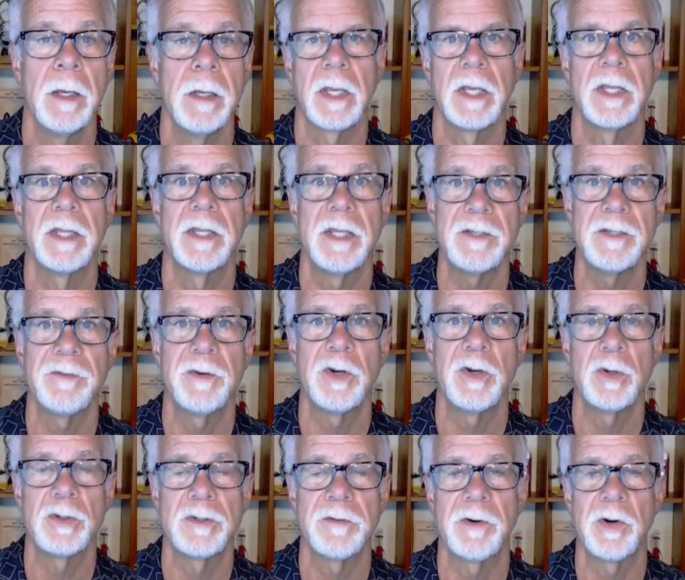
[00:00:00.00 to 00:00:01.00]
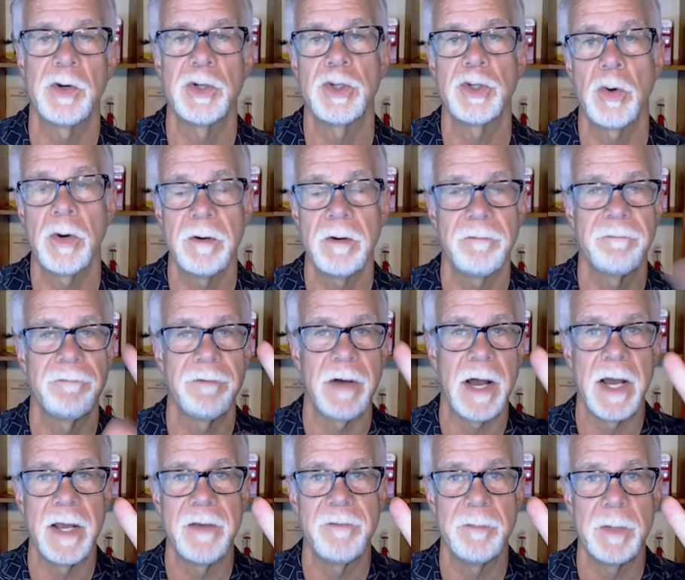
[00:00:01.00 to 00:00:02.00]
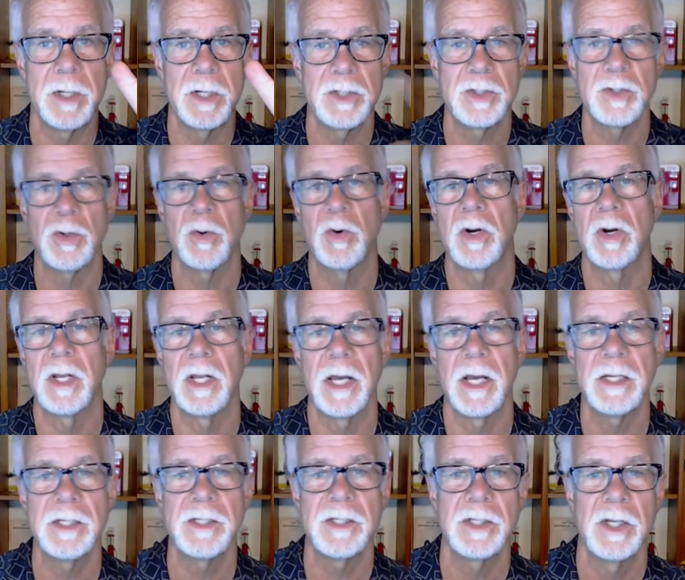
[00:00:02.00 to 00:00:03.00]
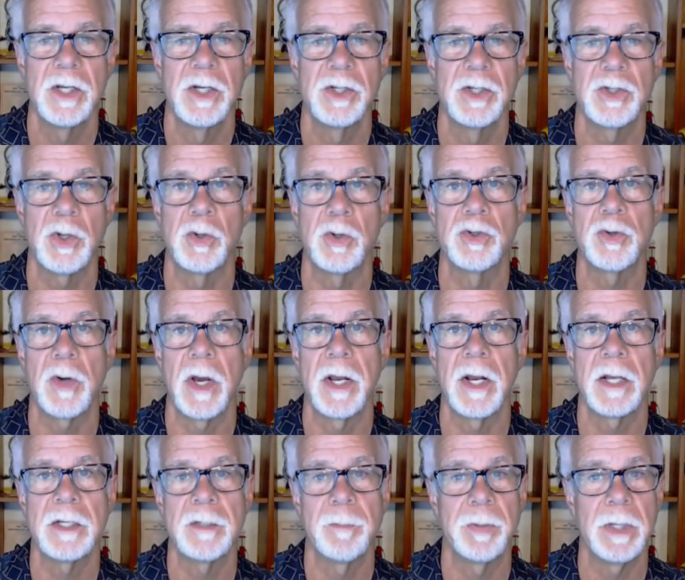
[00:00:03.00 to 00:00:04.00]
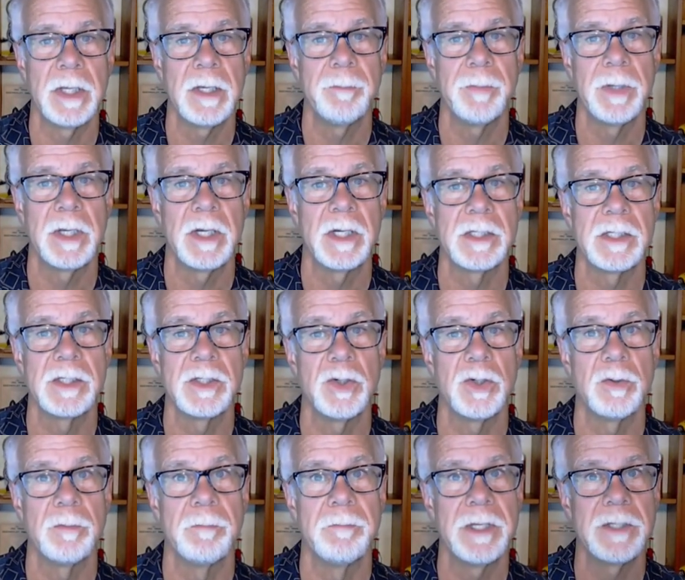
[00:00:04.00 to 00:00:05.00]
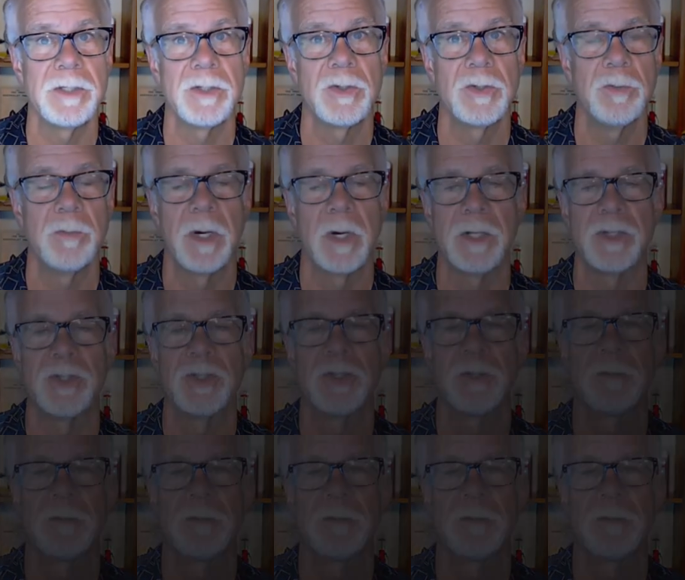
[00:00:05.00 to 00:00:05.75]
These videos are very short, 5 minutes or less, so try not to blink because you'll miss too much.